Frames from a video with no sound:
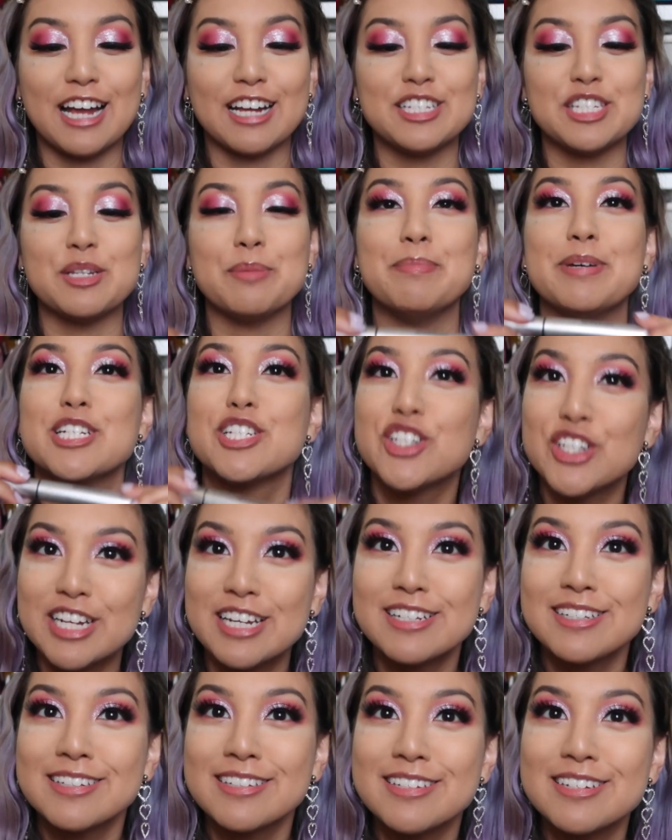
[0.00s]

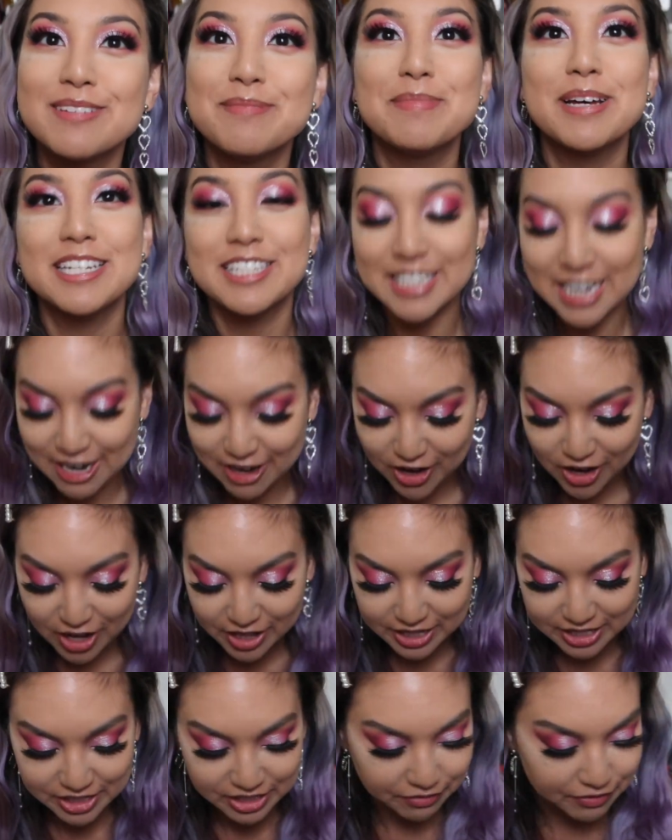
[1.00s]
Exhibitionist
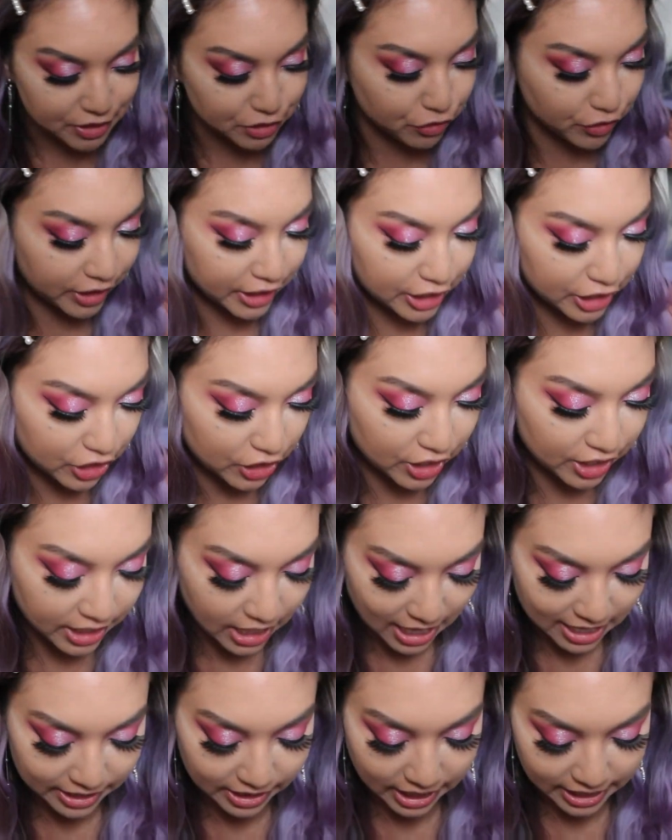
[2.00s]
mascara. This stuff is really
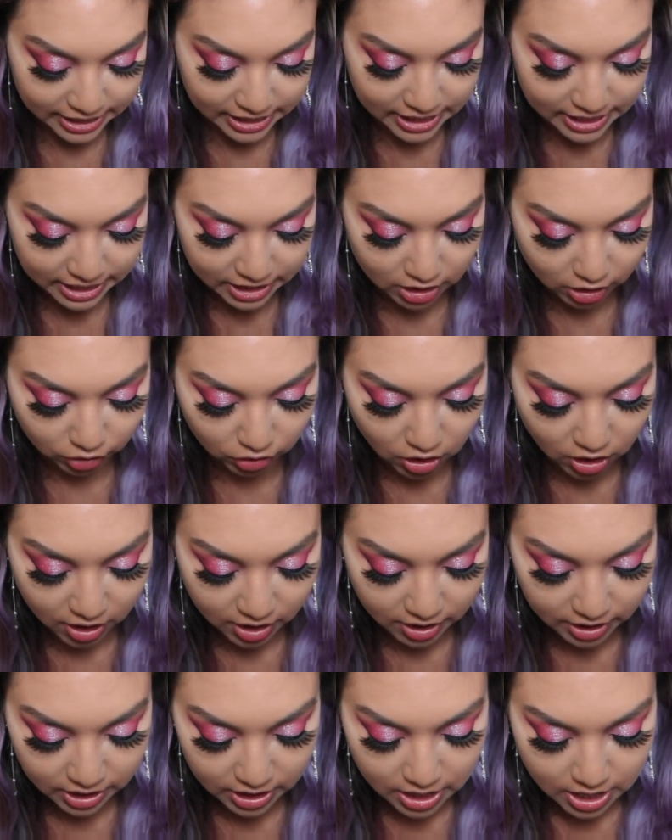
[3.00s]
good. I like it a
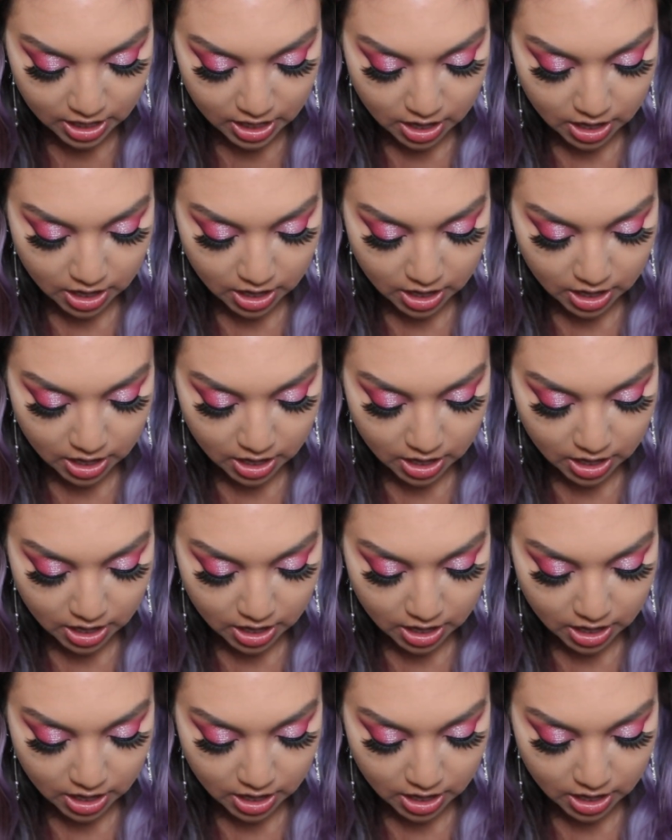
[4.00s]
lot.